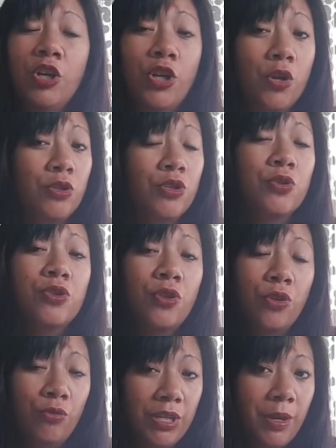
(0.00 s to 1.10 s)
Go to
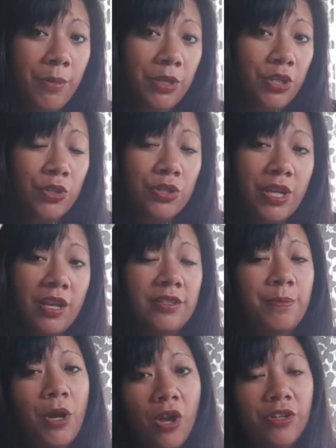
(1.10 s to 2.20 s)

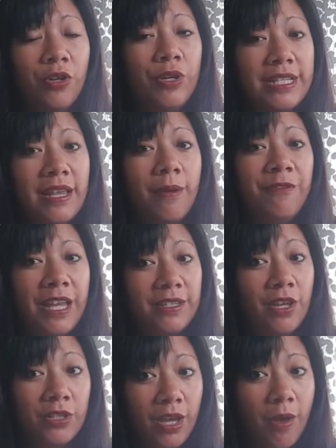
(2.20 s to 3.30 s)

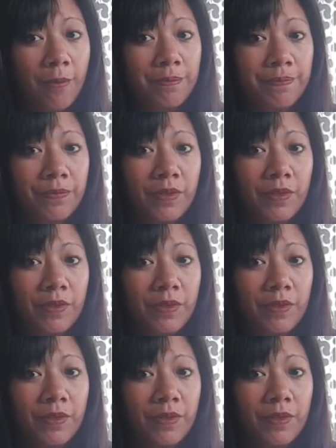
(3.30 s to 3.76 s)
www.panarisamvan.com